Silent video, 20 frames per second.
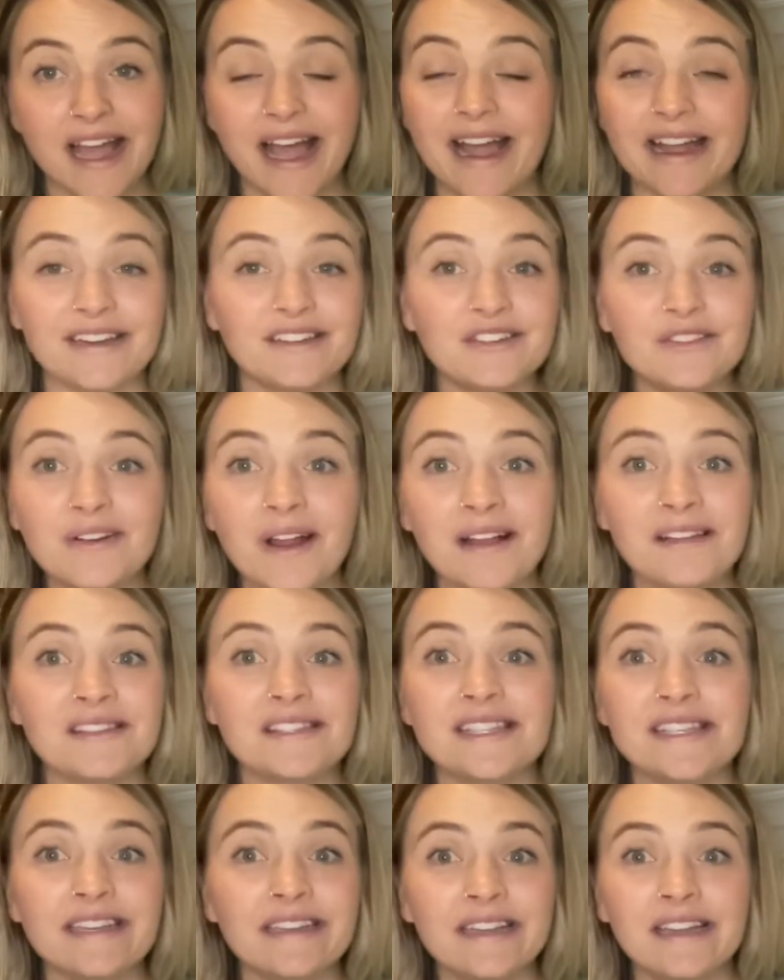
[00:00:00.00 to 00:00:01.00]
I do not
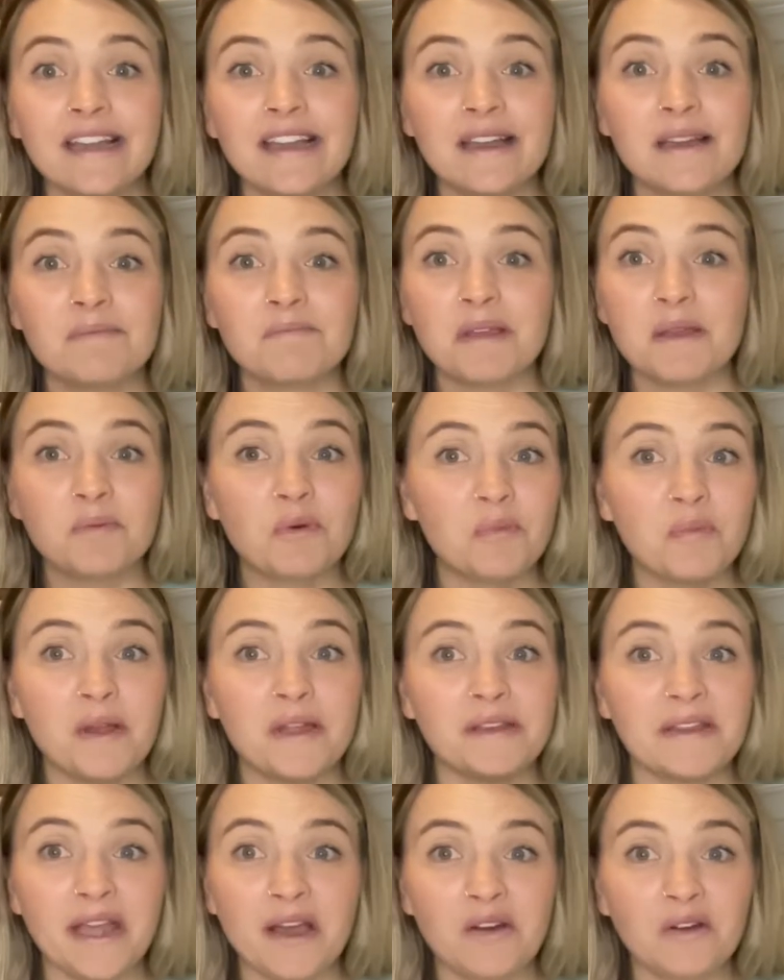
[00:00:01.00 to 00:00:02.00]
see people put
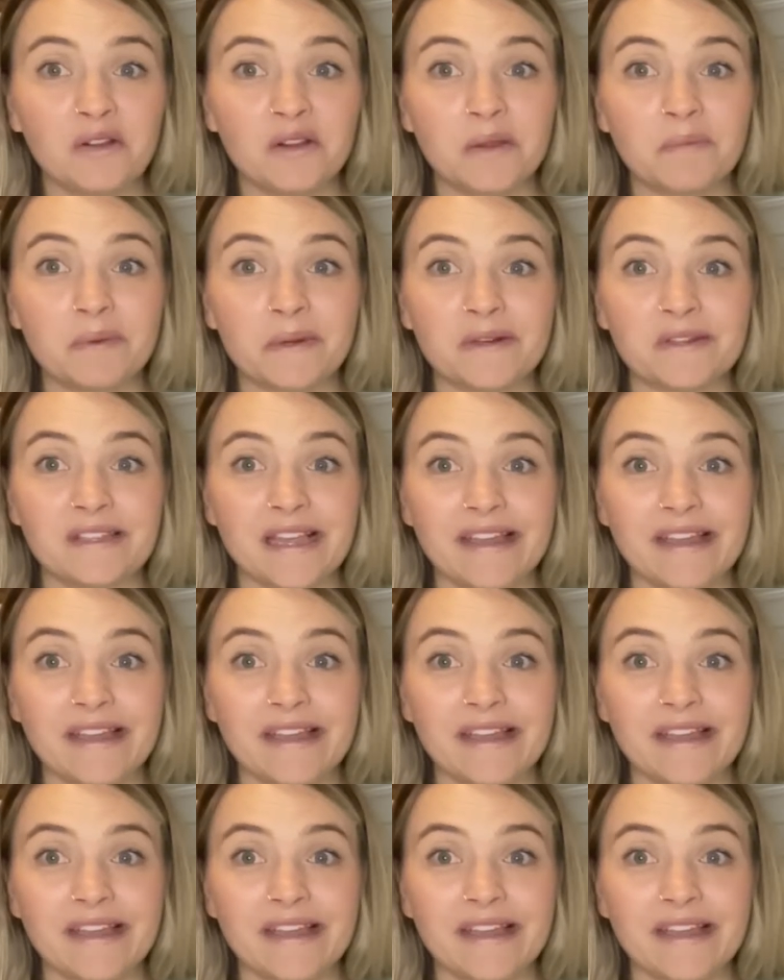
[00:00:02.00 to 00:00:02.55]
nail clippers